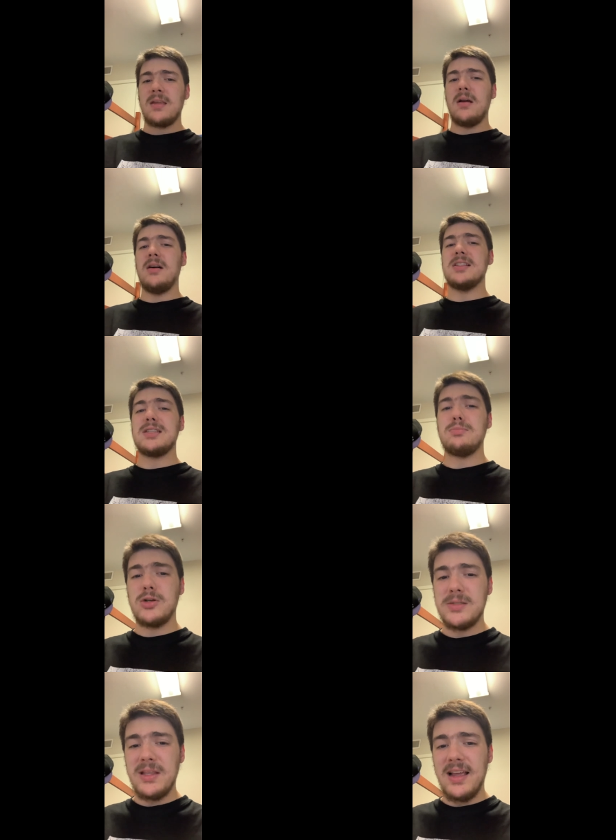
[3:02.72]

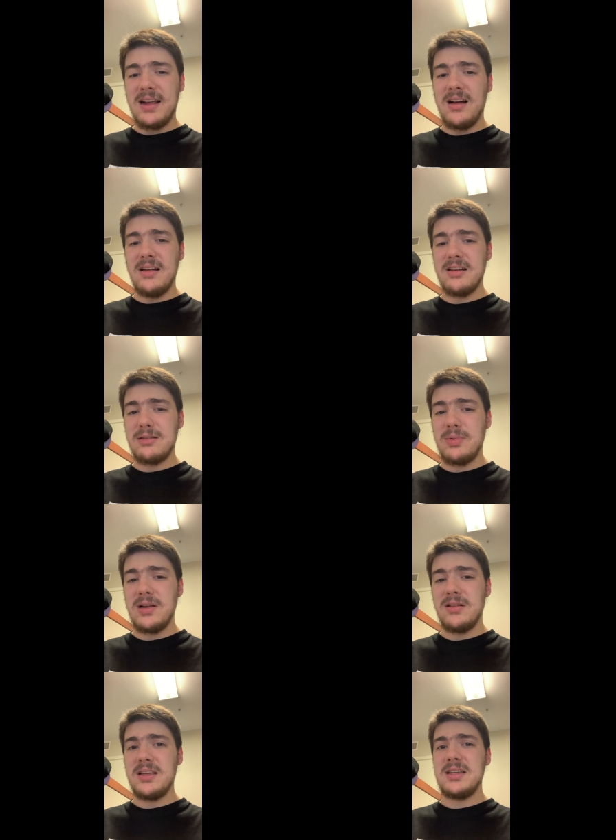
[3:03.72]
unsportsmanlike conduct
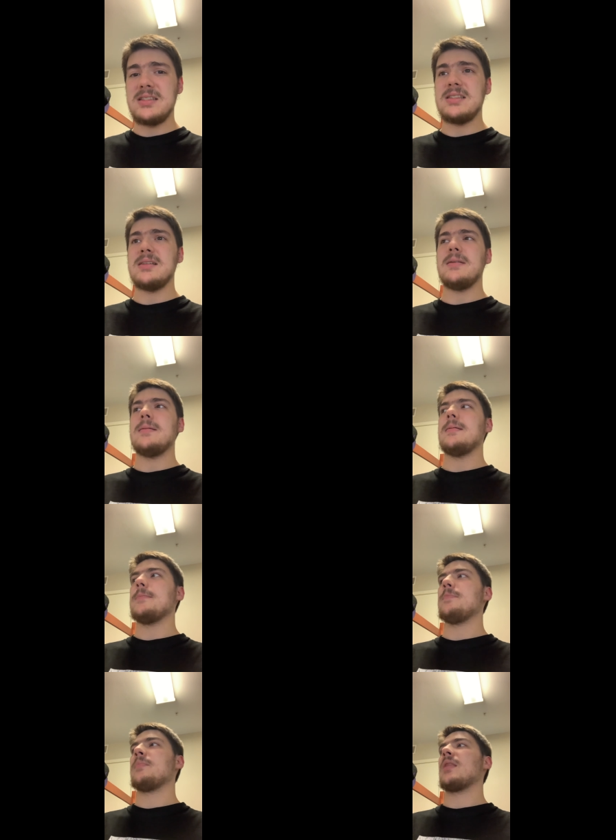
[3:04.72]
penalties.
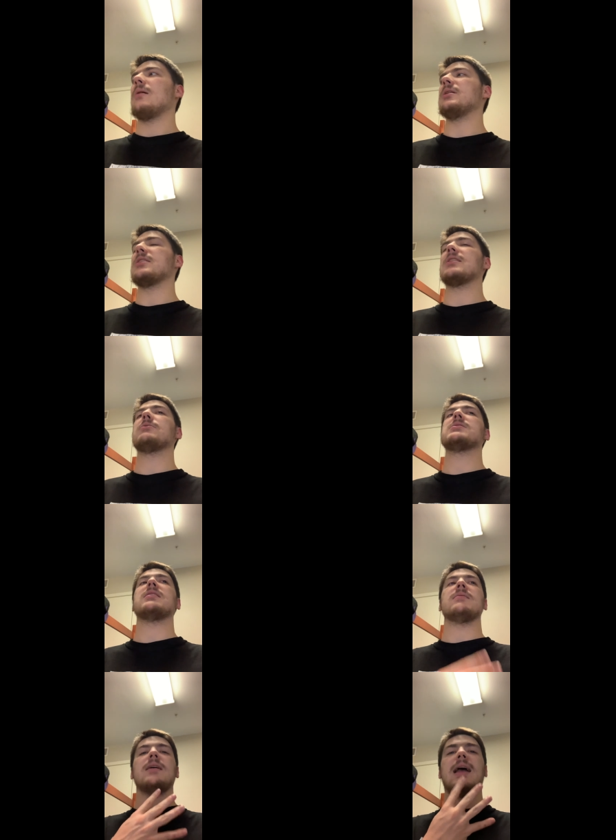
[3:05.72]
I mean, there was a,
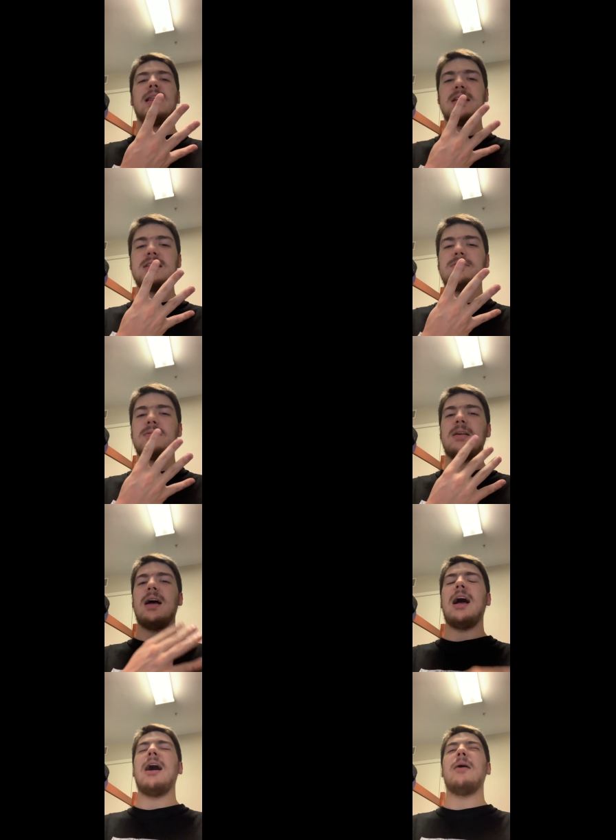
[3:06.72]
at least,
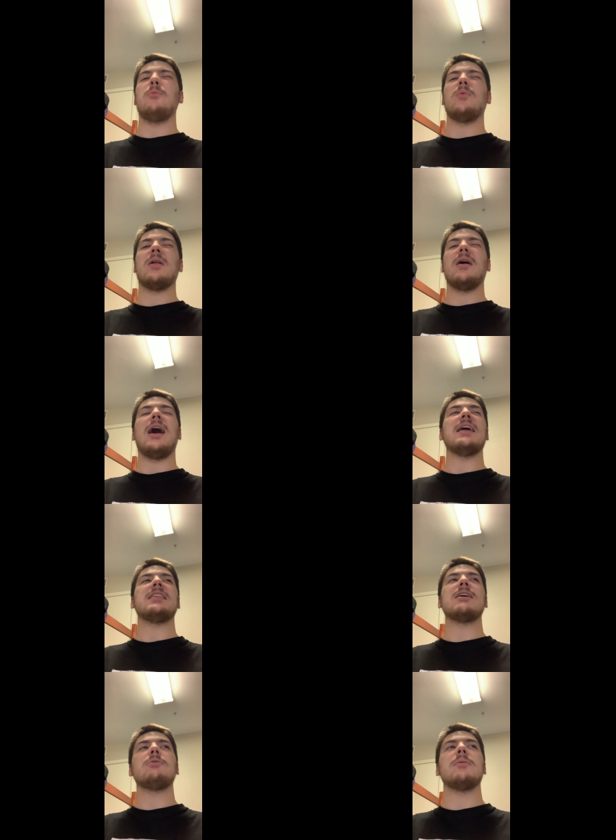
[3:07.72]
what I
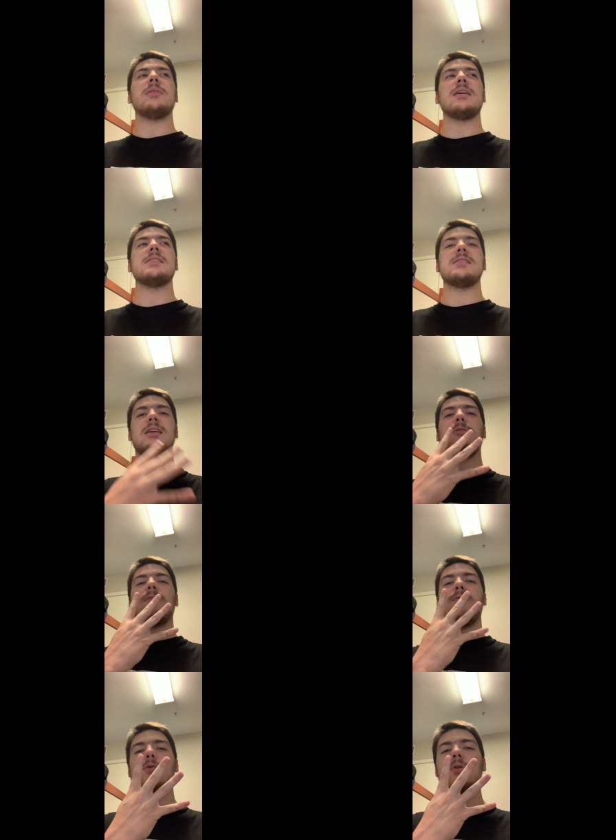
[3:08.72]
think what I'm thinking is there were
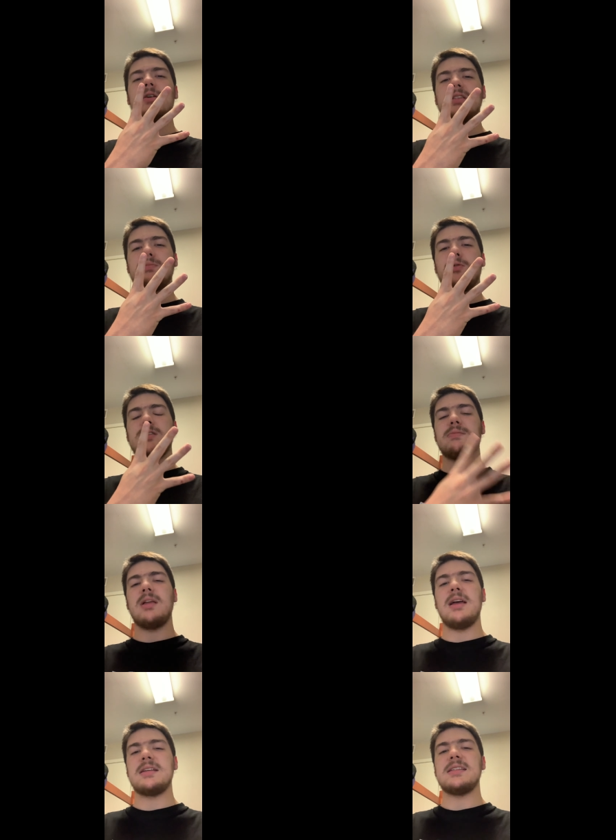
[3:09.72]
four
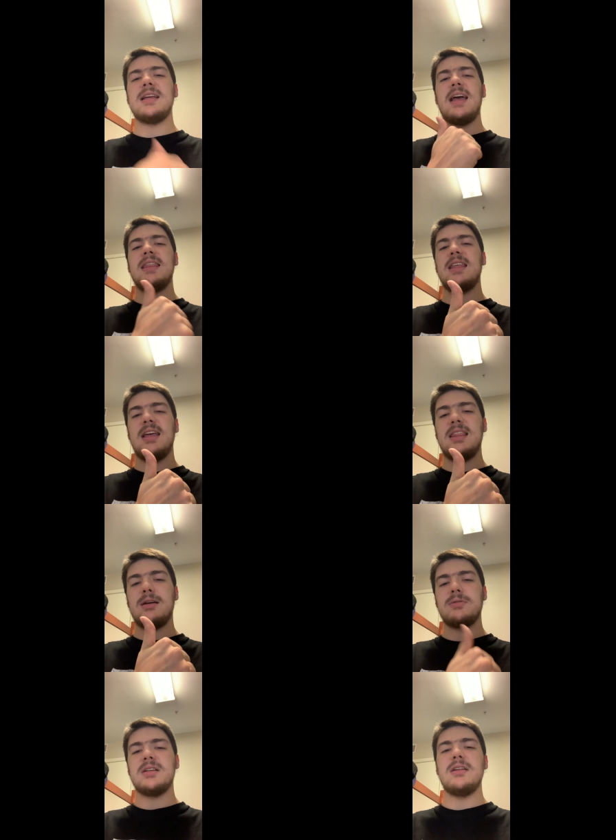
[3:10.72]
unsportsmanlikes, and then there
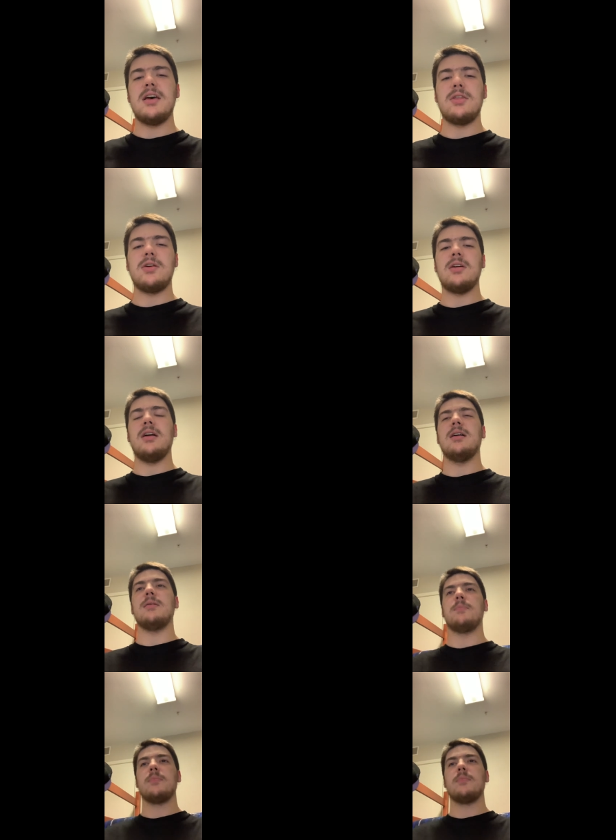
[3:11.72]
was another, uh,